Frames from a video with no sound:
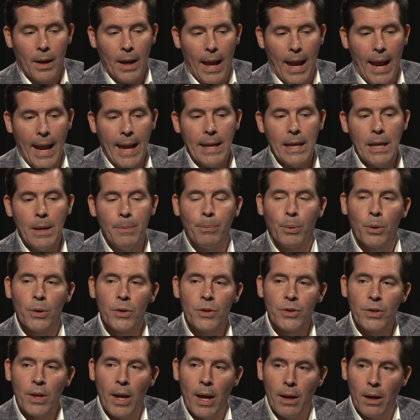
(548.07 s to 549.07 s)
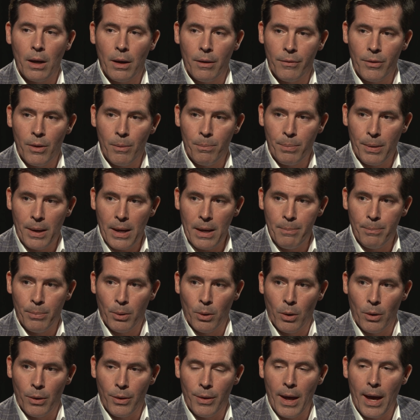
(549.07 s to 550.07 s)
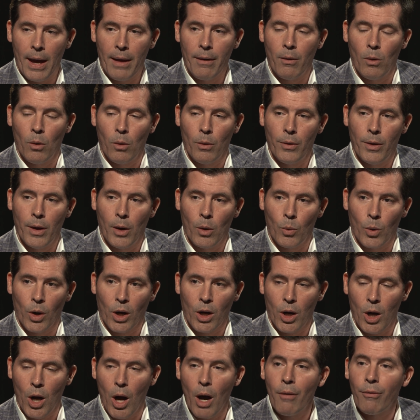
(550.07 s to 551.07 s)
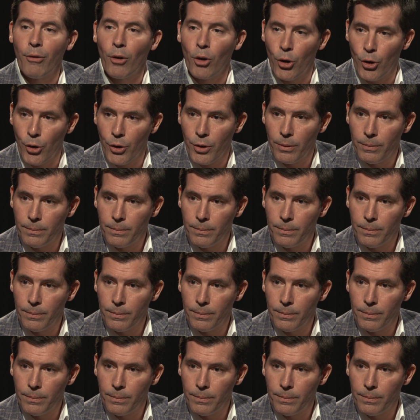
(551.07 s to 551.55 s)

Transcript: 80% of the people that recovered